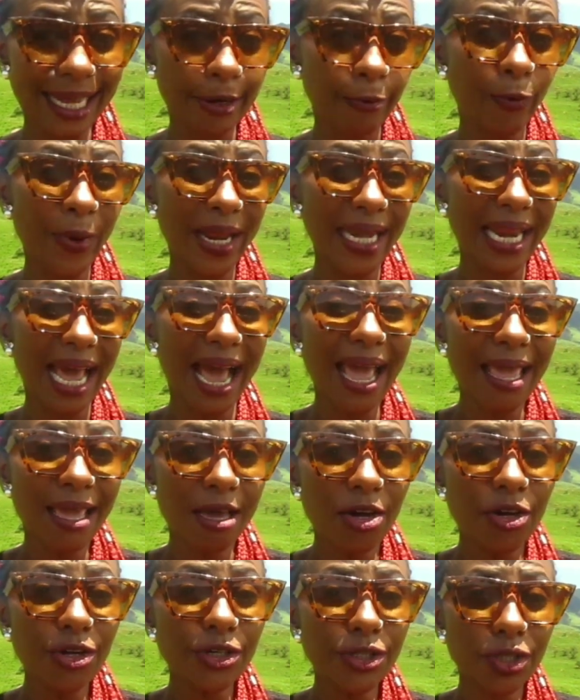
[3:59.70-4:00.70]
that when I
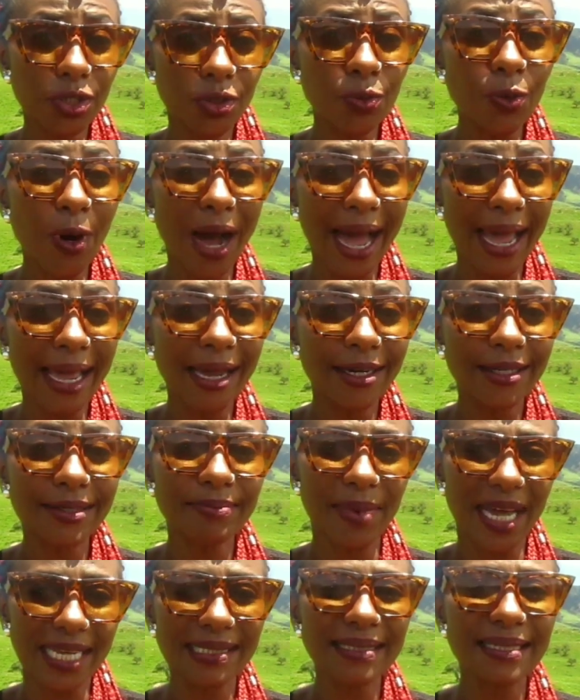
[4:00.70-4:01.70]
hurt you, I hurt
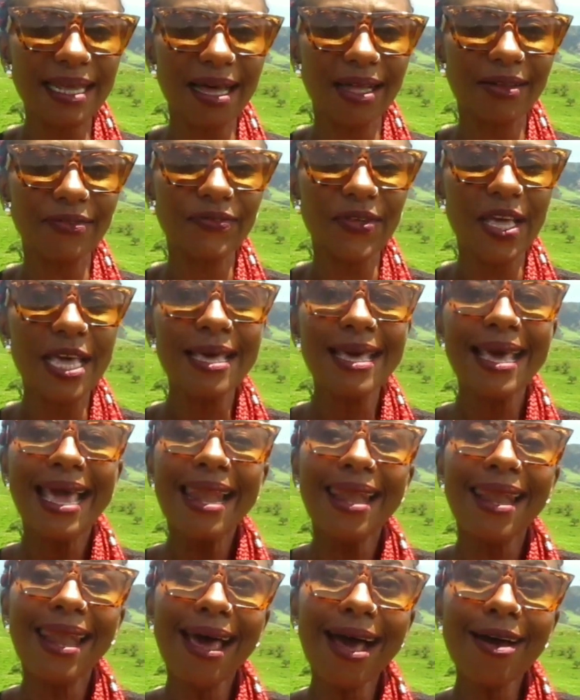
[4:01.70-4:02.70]
myself.
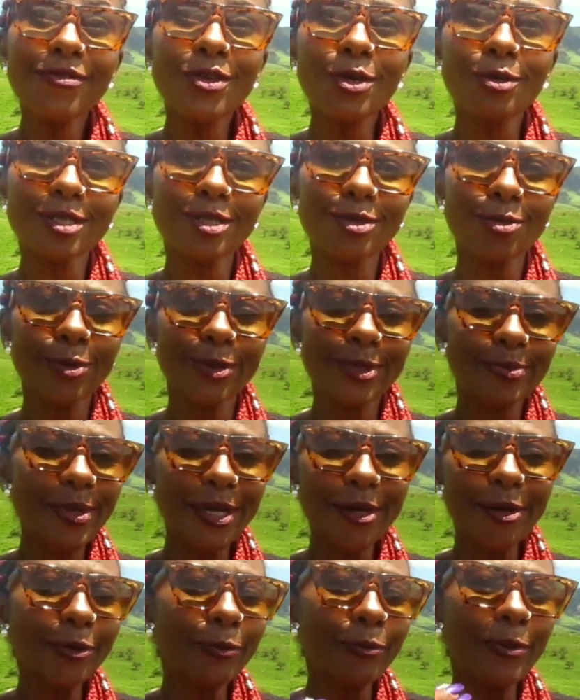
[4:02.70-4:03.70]
Love your source, because